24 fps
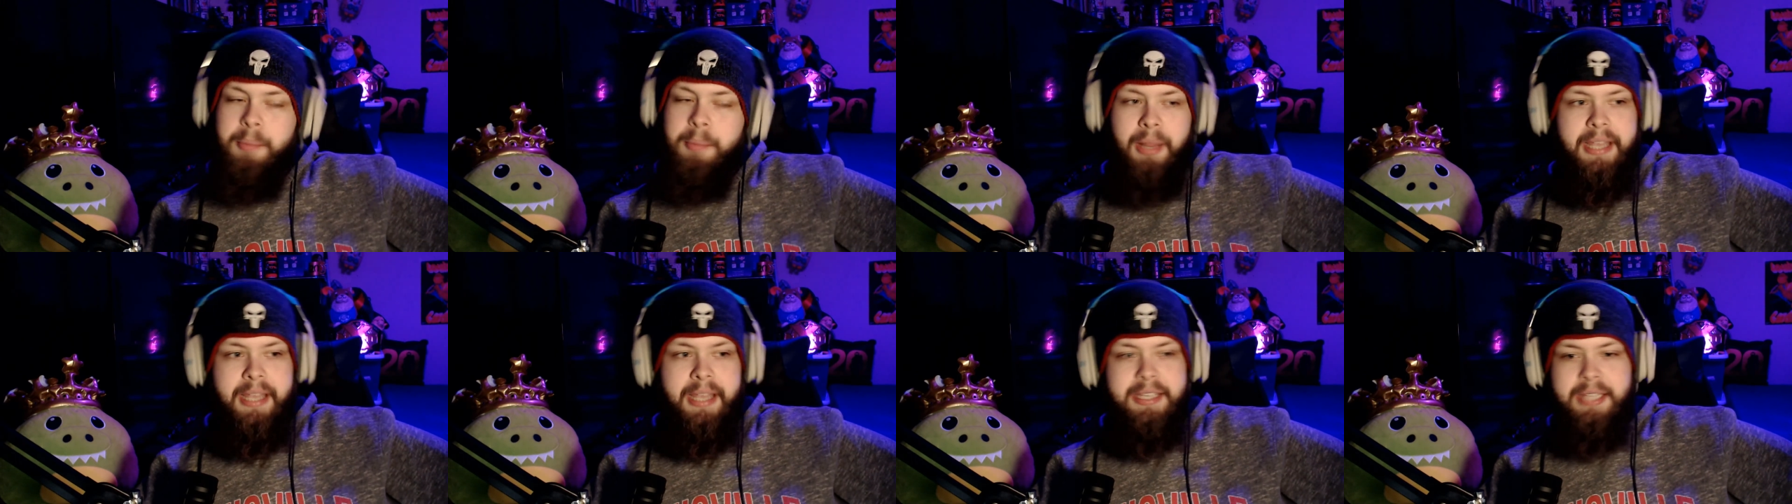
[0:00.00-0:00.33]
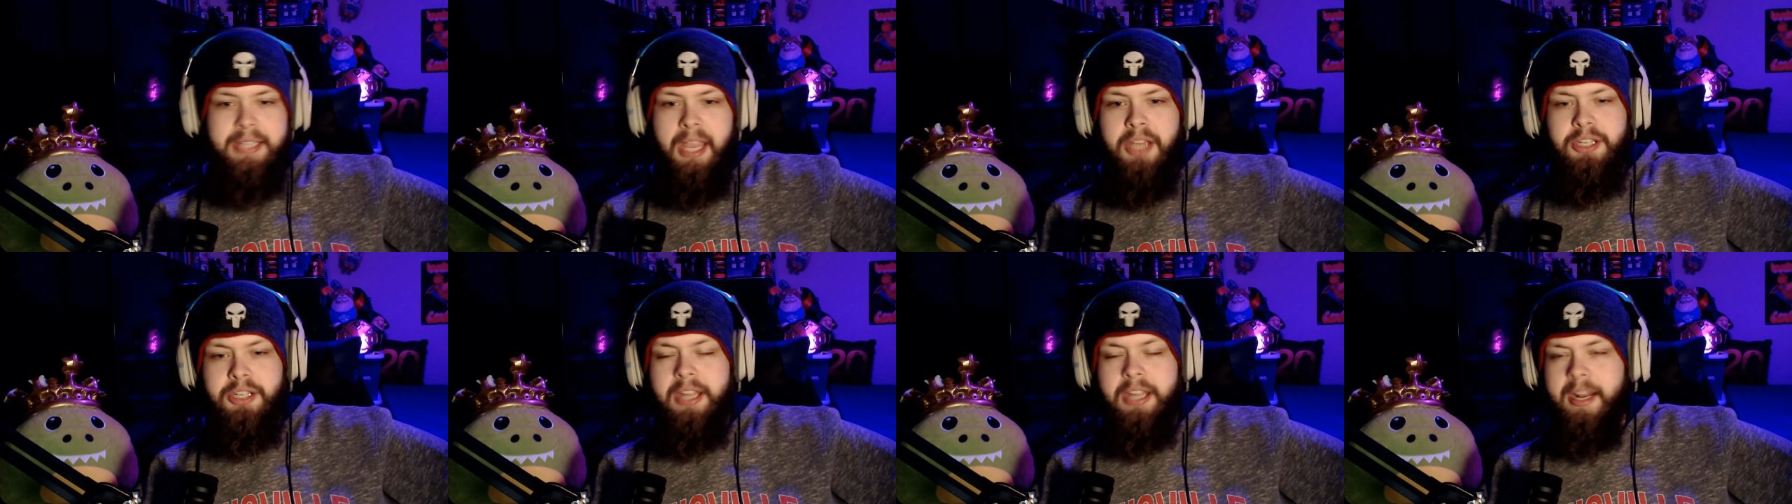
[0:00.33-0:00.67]

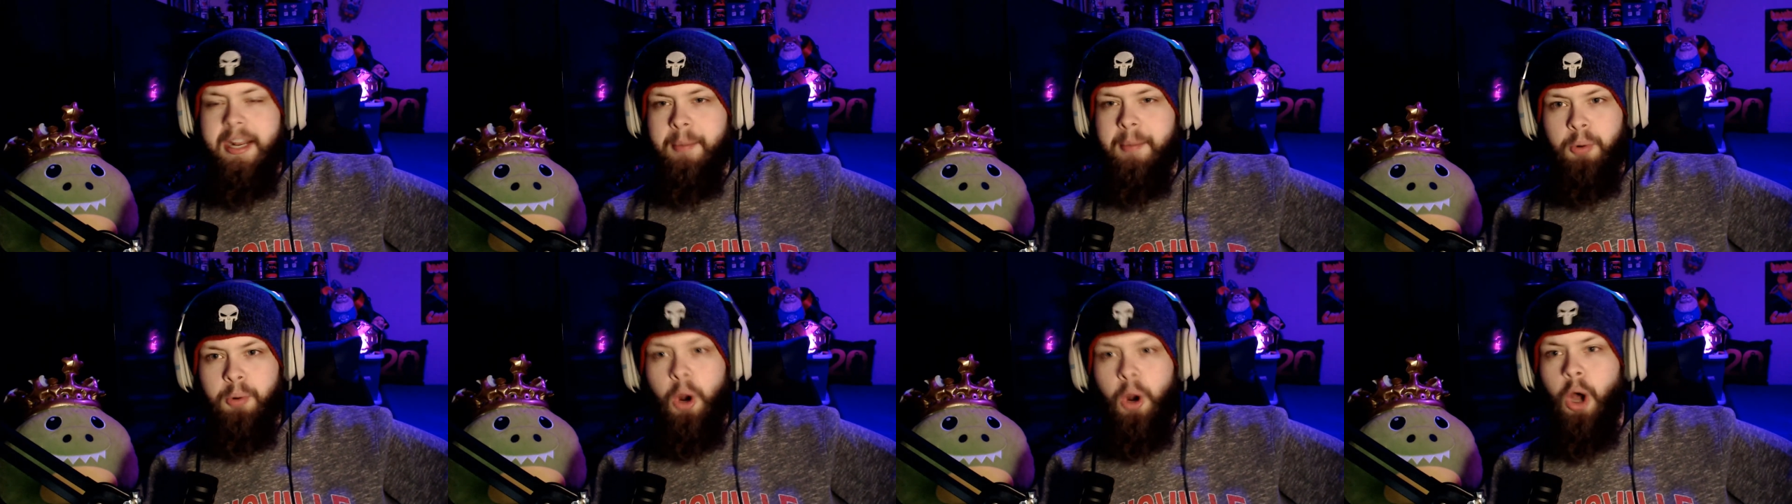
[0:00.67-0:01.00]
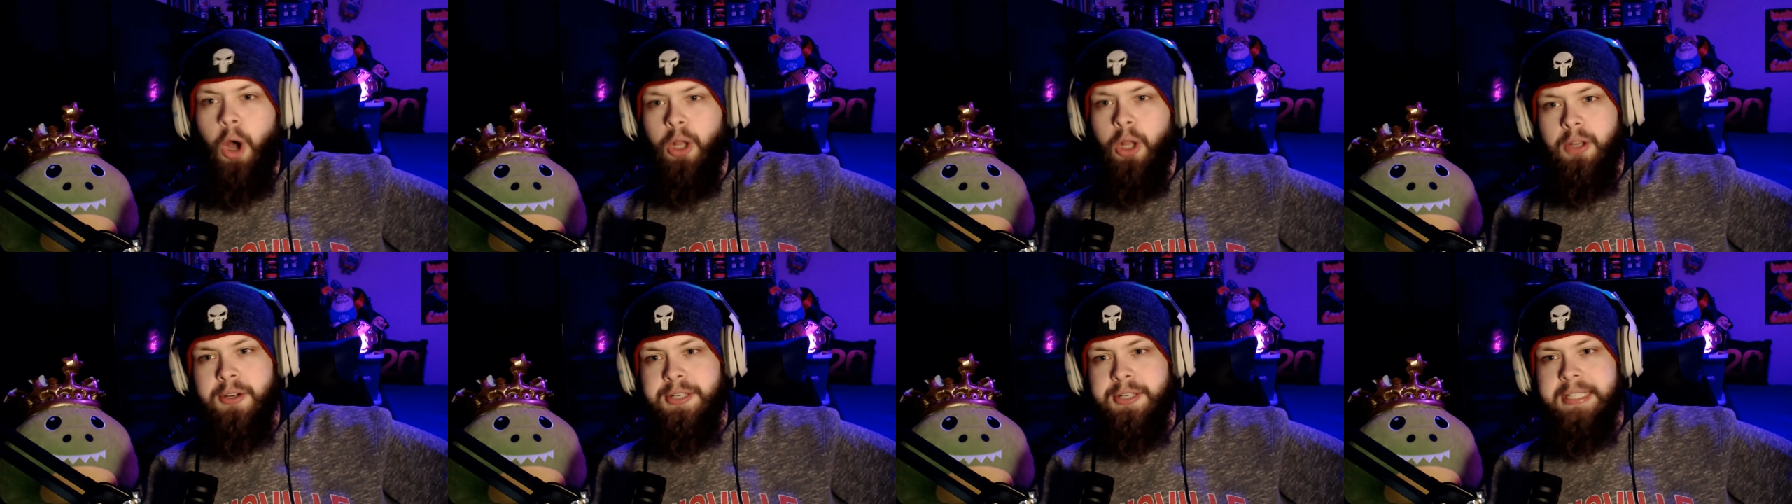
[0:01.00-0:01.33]
PlayStation at a
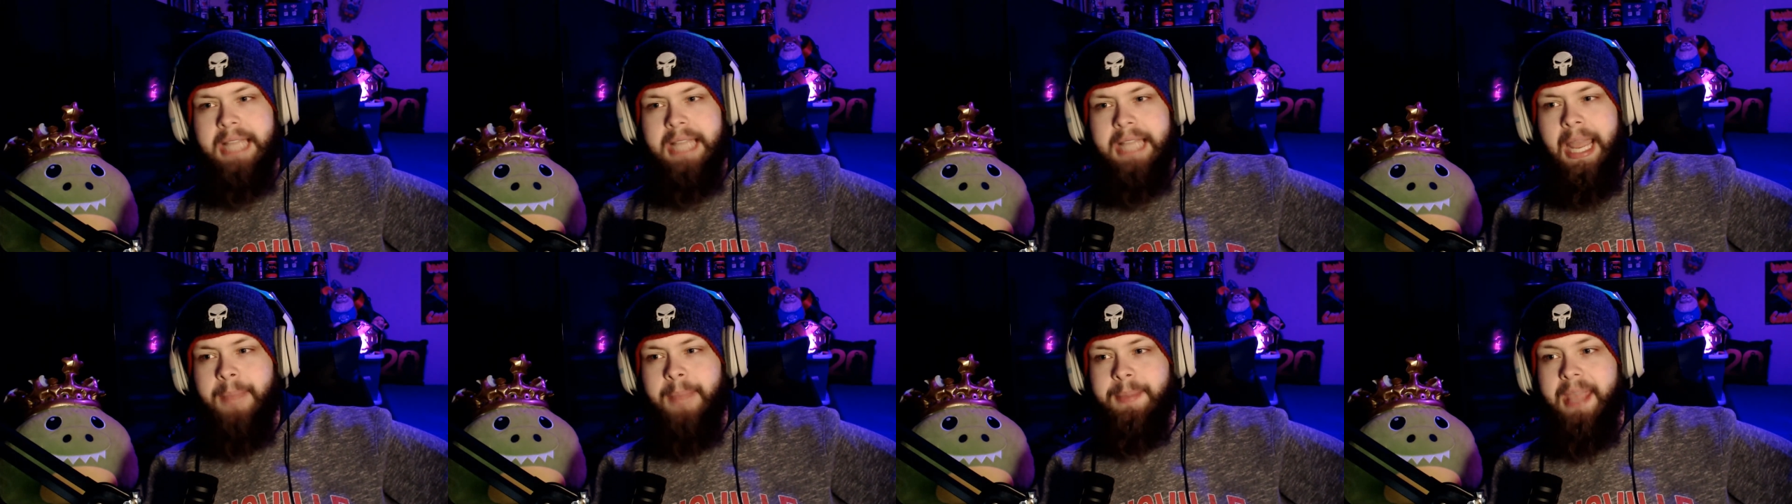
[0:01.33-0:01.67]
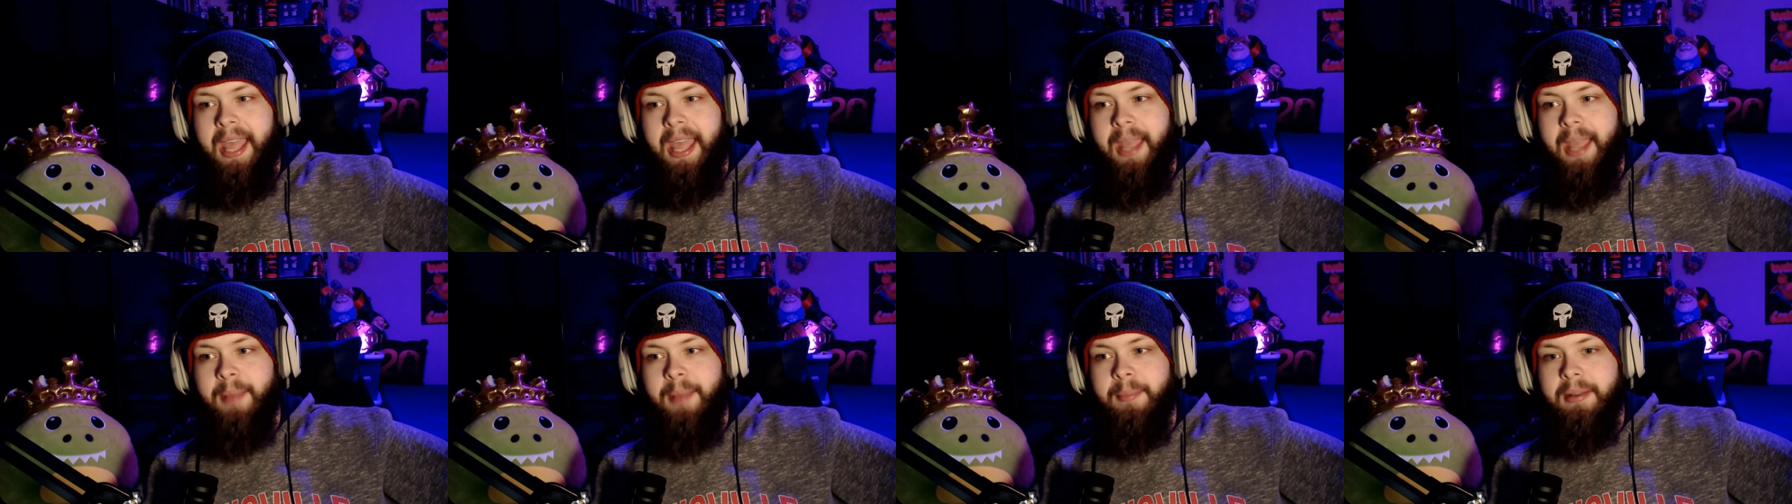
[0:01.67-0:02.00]
brawlers type
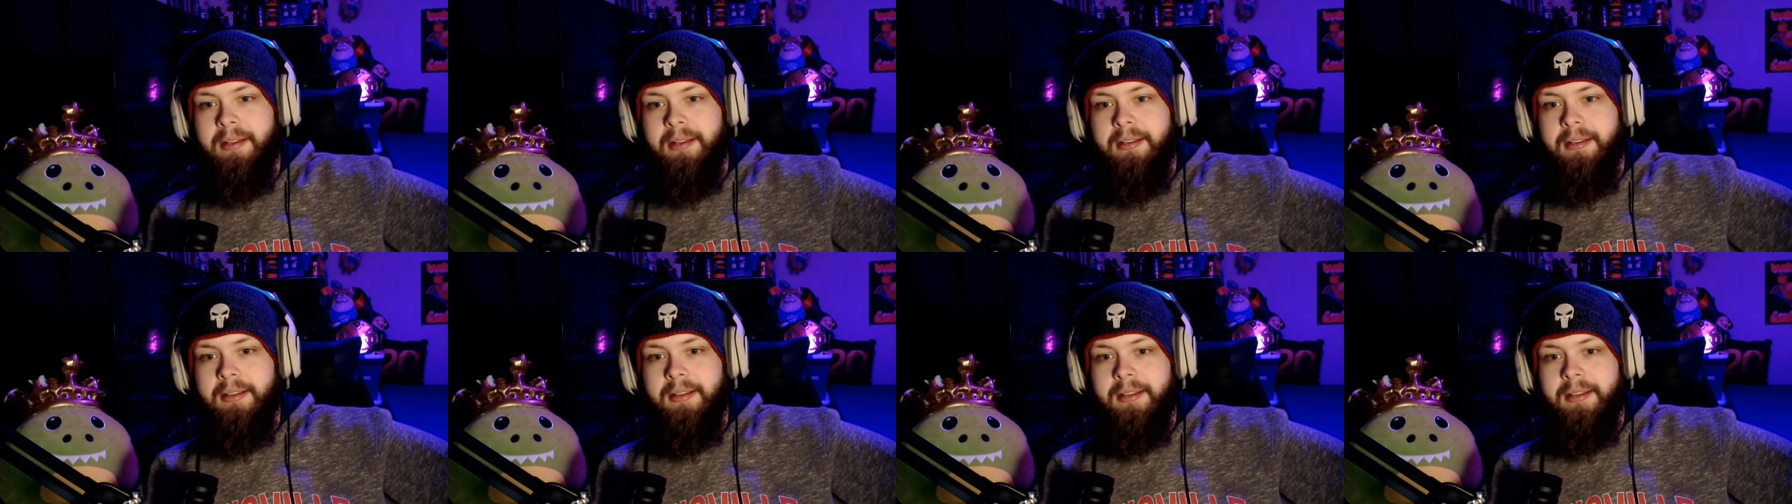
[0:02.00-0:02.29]
game.